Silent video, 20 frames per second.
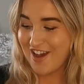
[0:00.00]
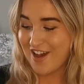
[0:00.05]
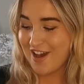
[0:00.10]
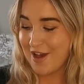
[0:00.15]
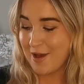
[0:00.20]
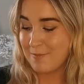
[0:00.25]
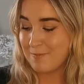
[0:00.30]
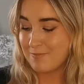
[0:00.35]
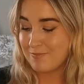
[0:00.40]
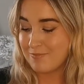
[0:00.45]

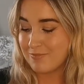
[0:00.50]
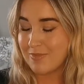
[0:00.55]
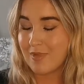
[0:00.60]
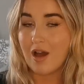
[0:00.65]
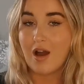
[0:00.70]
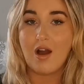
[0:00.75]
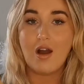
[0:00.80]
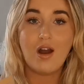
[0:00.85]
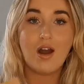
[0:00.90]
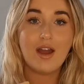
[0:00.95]

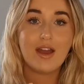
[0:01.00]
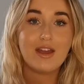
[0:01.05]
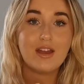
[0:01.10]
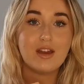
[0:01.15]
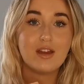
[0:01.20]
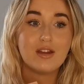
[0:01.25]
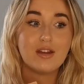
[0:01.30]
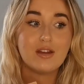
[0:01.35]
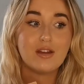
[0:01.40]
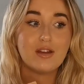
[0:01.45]

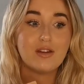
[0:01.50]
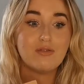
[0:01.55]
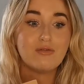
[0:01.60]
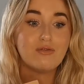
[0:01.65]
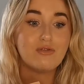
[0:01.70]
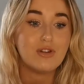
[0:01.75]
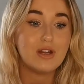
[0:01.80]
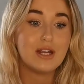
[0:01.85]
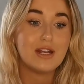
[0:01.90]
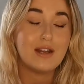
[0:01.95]
I
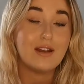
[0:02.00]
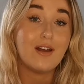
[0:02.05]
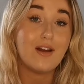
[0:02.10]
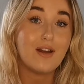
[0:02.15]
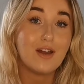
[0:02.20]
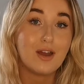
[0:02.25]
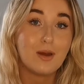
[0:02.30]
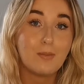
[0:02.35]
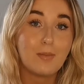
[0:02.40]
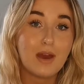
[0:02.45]
really
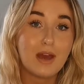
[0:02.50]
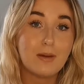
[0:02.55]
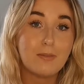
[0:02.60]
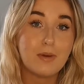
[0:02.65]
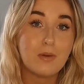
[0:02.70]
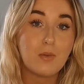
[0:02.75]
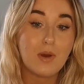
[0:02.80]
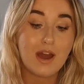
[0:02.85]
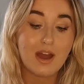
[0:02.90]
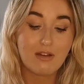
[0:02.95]
like
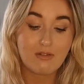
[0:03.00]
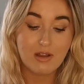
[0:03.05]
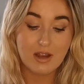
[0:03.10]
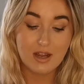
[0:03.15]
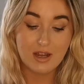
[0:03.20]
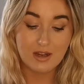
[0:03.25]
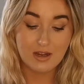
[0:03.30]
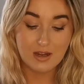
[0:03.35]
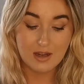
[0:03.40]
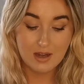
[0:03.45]
baby
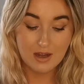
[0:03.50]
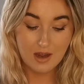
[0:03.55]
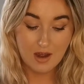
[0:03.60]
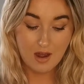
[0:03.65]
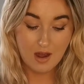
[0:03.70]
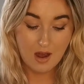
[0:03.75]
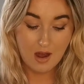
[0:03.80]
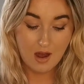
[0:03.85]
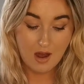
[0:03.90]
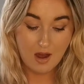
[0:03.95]
wearing.
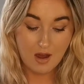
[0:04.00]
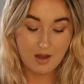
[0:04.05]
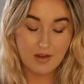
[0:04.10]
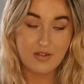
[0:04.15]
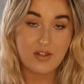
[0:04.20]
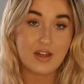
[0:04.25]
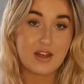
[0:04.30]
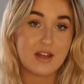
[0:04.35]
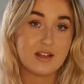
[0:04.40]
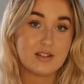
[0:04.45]
I
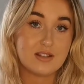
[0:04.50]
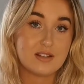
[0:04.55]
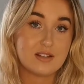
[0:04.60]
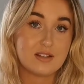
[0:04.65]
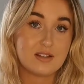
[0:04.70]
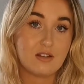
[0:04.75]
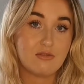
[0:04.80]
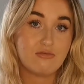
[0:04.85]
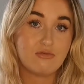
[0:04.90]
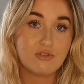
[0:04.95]
think
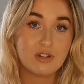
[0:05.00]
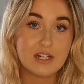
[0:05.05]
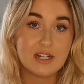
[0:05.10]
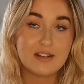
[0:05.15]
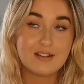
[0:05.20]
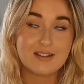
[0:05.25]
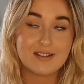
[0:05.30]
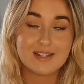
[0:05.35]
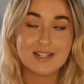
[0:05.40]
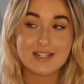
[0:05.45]
it's a
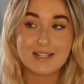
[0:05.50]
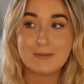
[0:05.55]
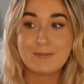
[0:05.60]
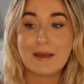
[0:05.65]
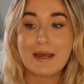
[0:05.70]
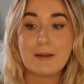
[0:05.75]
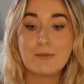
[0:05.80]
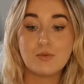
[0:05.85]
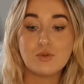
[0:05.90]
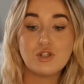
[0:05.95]
really nice thing to
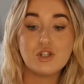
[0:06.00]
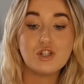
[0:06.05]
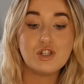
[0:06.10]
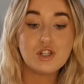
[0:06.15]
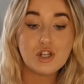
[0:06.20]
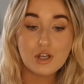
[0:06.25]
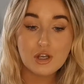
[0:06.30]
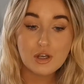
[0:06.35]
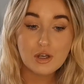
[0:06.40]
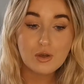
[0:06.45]
be able to
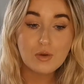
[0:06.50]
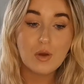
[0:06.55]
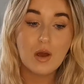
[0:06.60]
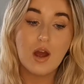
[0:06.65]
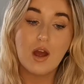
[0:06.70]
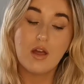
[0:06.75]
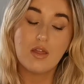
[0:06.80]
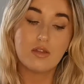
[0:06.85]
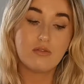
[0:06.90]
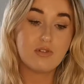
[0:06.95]
do.
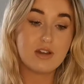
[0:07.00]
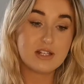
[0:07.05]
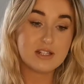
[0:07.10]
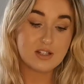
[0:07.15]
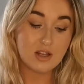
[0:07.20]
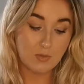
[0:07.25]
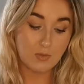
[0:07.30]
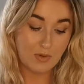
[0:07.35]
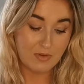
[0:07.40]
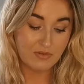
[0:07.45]
The
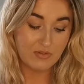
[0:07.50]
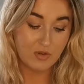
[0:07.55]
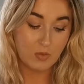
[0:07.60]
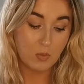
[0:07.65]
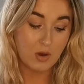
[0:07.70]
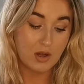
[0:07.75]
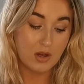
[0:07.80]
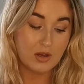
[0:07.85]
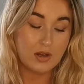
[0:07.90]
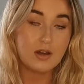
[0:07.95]
reason I went for
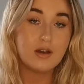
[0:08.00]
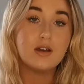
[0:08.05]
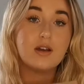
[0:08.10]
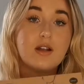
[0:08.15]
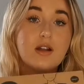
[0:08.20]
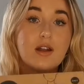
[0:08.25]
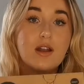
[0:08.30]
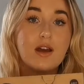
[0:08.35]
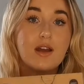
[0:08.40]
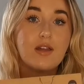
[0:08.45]
one
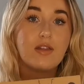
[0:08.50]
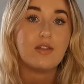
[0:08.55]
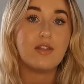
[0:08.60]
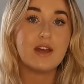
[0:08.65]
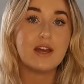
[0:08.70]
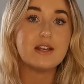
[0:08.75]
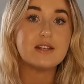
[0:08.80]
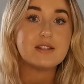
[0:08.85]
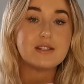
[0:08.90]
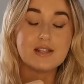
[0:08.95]
like
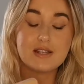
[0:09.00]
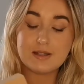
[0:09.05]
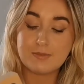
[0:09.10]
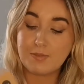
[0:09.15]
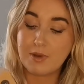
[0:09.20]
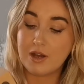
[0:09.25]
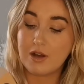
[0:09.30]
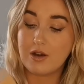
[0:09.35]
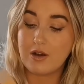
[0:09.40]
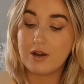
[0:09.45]
this is
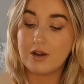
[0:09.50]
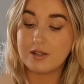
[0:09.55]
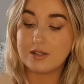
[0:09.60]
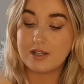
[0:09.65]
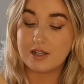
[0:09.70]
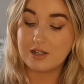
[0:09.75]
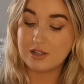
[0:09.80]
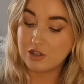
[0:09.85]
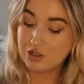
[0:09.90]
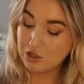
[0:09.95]

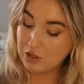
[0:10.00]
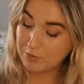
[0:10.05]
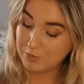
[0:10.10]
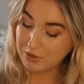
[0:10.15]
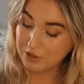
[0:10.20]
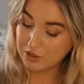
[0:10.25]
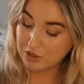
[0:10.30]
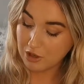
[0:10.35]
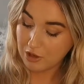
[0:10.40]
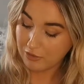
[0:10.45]
because it's
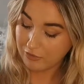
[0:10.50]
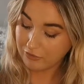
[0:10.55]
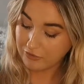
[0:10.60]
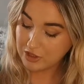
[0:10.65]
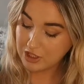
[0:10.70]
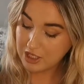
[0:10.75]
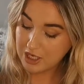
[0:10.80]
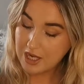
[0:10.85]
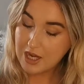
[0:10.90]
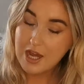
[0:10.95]
super
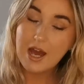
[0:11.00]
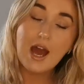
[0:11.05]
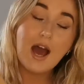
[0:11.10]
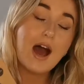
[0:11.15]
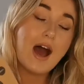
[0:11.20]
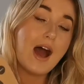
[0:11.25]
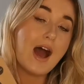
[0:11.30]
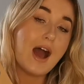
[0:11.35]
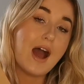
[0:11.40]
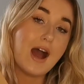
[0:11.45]
soft,
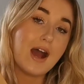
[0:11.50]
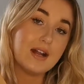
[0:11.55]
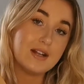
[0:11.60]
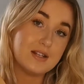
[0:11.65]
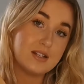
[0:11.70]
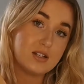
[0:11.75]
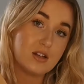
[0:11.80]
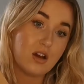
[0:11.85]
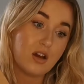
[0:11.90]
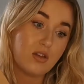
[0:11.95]

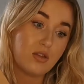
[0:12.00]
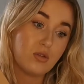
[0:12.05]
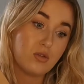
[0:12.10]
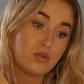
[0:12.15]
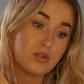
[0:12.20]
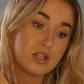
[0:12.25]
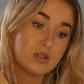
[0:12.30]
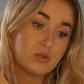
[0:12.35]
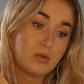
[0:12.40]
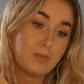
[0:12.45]
and I
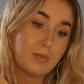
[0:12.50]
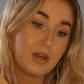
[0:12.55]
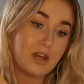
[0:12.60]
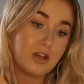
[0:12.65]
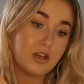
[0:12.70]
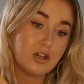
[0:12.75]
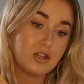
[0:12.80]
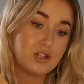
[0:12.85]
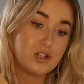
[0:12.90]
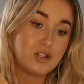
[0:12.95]
thought this would
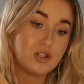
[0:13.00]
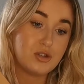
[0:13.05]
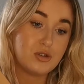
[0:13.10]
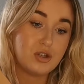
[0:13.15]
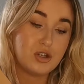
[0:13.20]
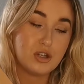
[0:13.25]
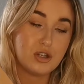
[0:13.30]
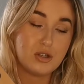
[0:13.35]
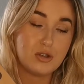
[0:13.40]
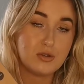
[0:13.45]
be good to
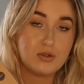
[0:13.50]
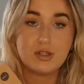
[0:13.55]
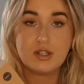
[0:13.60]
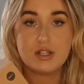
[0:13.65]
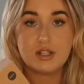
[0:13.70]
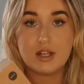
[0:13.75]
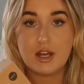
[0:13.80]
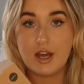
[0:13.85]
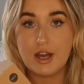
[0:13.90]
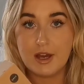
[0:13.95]

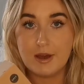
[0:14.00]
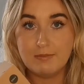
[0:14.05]
use